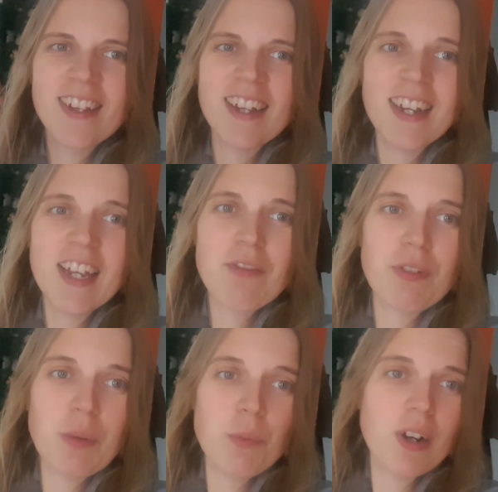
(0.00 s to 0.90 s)
Hey
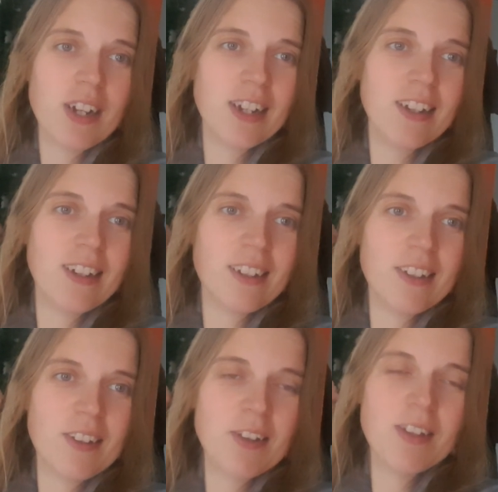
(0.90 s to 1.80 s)

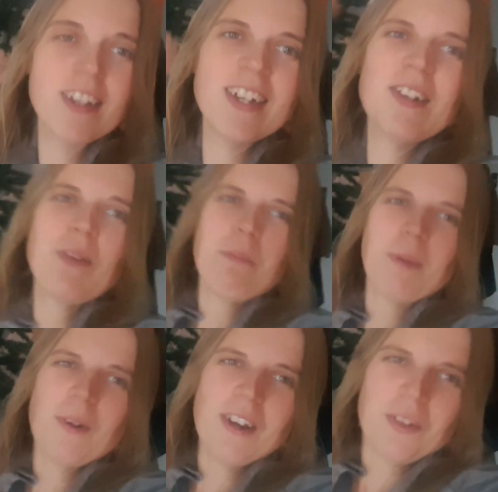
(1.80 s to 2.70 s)
everyone, it's
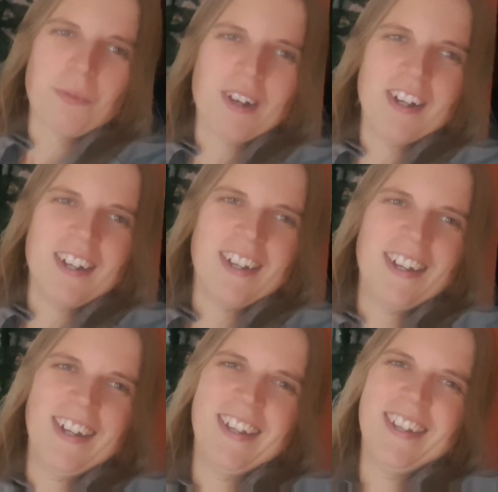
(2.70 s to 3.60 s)
Poland
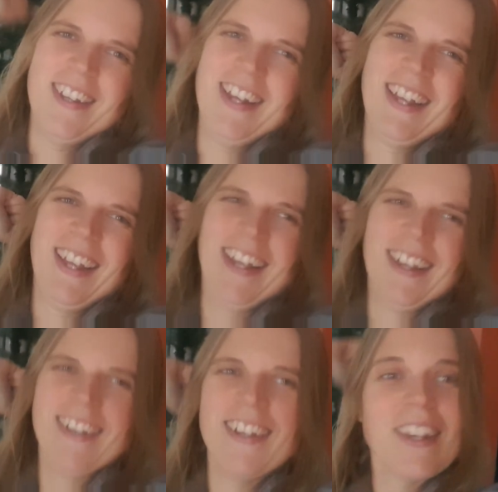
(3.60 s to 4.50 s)
one!
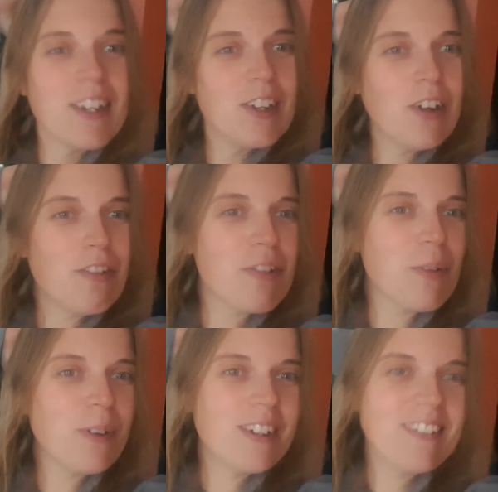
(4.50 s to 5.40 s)
Of
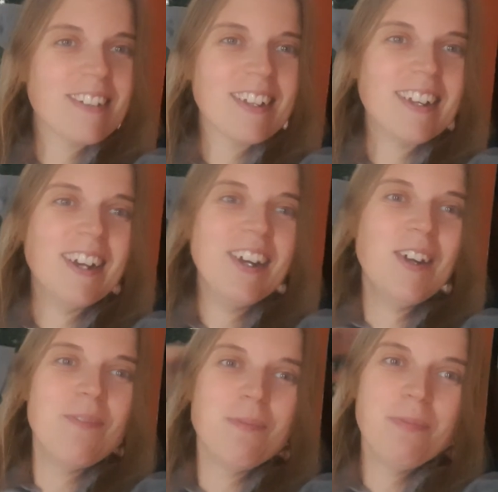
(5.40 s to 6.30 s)
course,
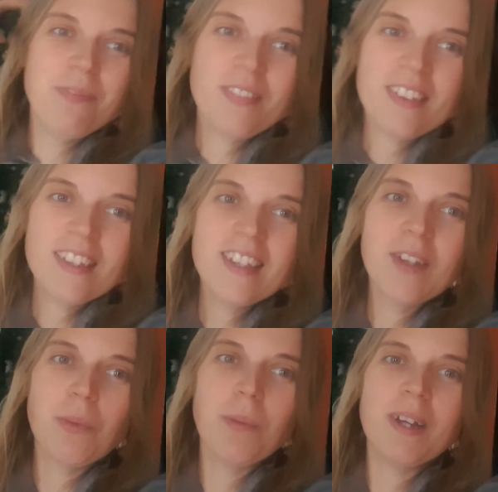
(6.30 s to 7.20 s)

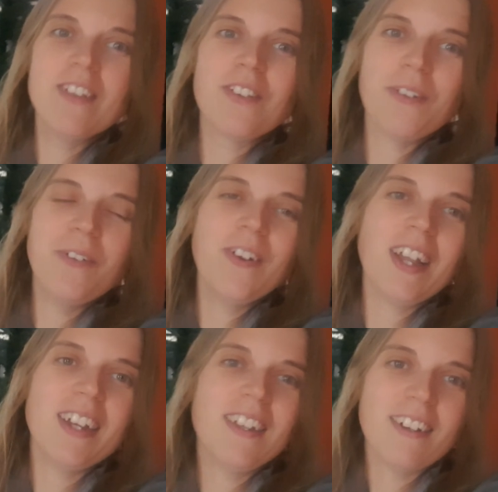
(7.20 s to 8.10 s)
we went to
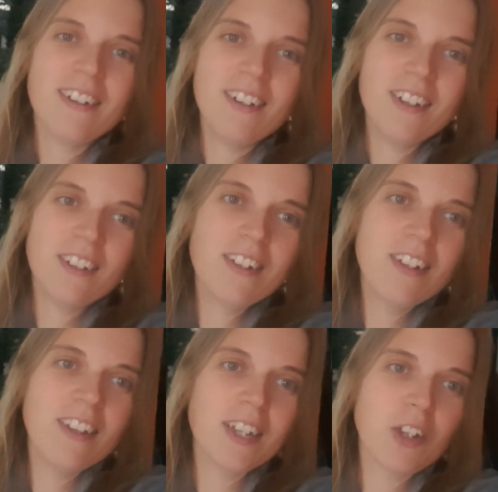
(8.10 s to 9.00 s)
like a
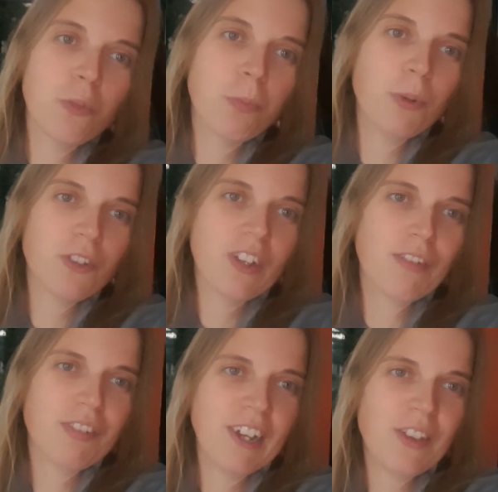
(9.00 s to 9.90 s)
sports
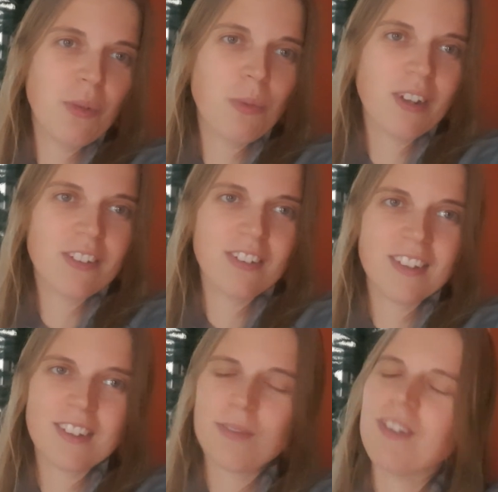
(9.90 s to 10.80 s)
cafe to watch it.
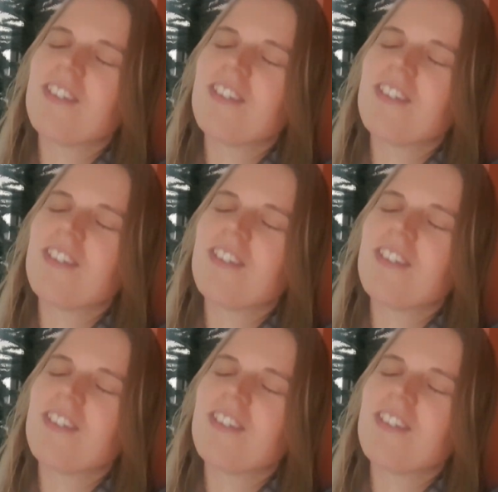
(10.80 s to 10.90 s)
It was